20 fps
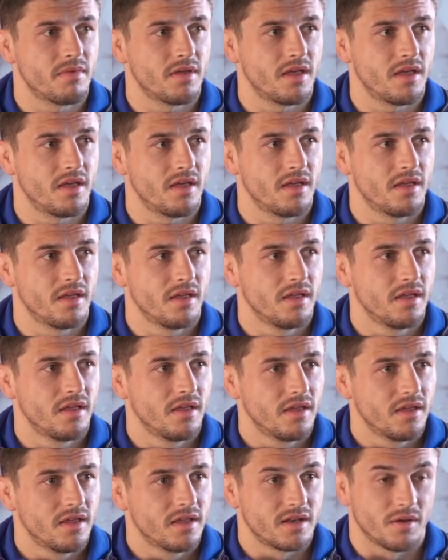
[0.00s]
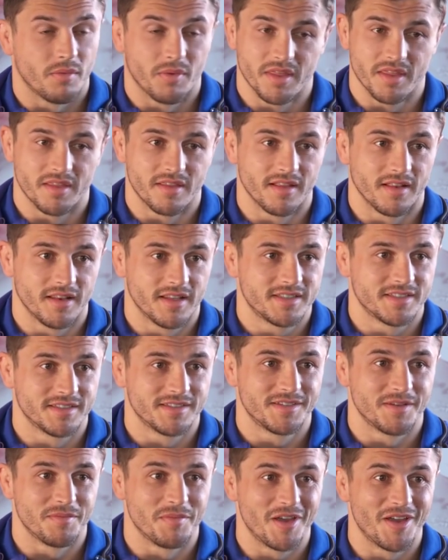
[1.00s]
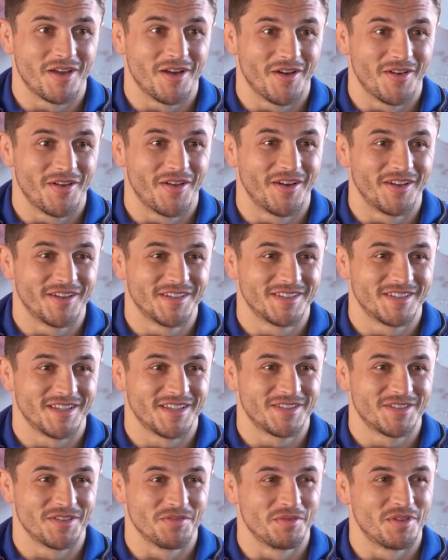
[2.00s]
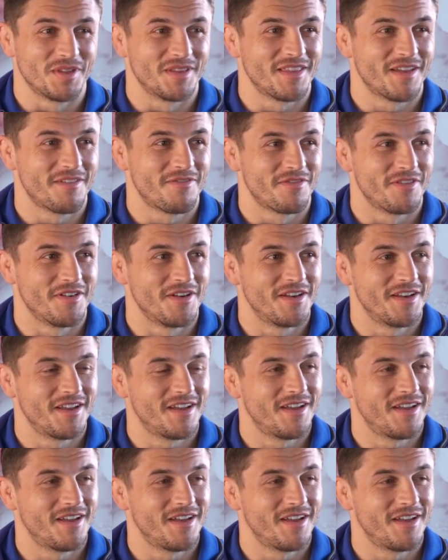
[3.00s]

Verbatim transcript: Uh, now whether they listen to me or not is, is something different.